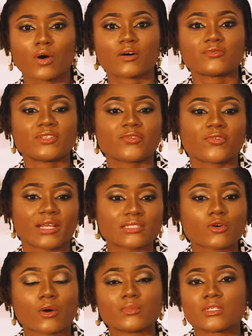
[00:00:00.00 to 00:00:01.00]
of
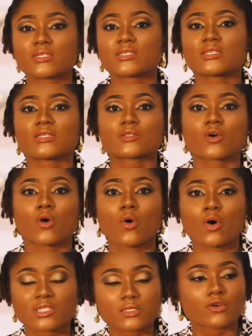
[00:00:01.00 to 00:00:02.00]
different communities or
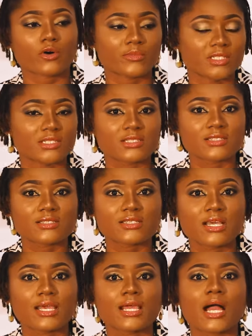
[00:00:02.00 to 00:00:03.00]
host communities
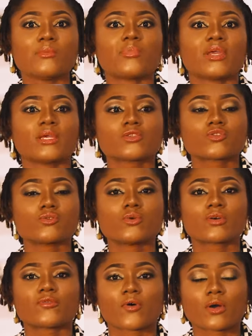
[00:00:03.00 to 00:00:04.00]
can begin to
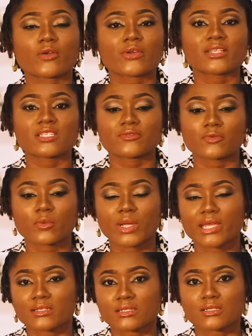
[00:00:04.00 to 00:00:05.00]
look for creative
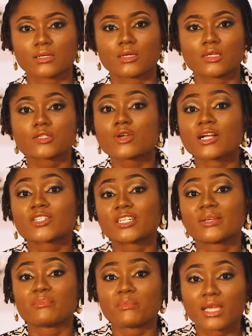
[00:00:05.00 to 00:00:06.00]
ways to
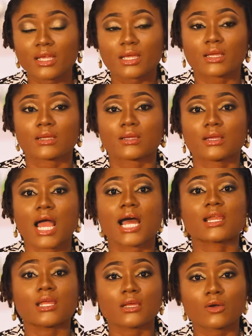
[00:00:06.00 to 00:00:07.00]
actually make
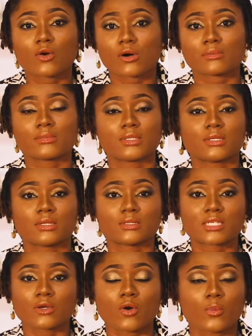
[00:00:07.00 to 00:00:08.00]
an income,
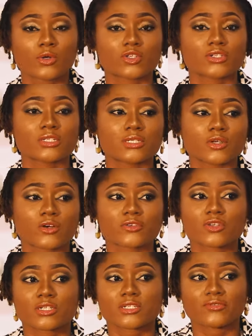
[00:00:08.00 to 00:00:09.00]
take opportunity of
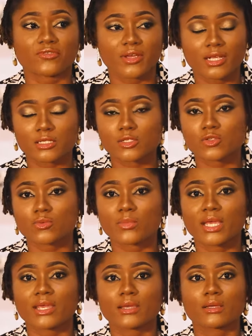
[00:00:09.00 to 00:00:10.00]
such events to
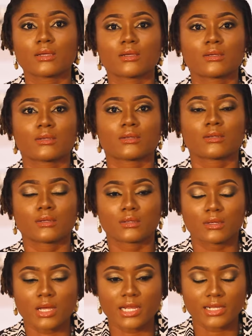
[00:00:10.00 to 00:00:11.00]
make
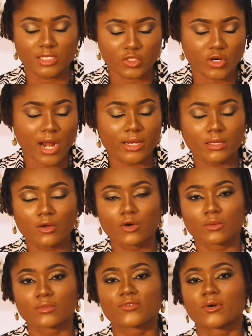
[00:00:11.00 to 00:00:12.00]
an extra
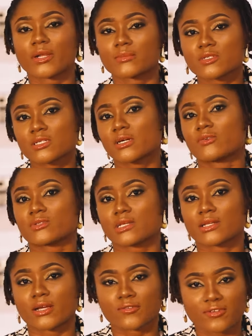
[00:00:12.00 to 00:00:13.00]
income for themselves
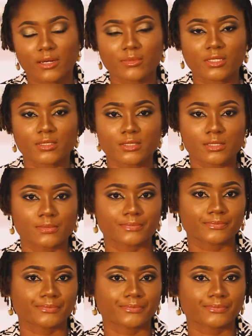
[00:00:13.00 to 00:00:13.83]
and their families.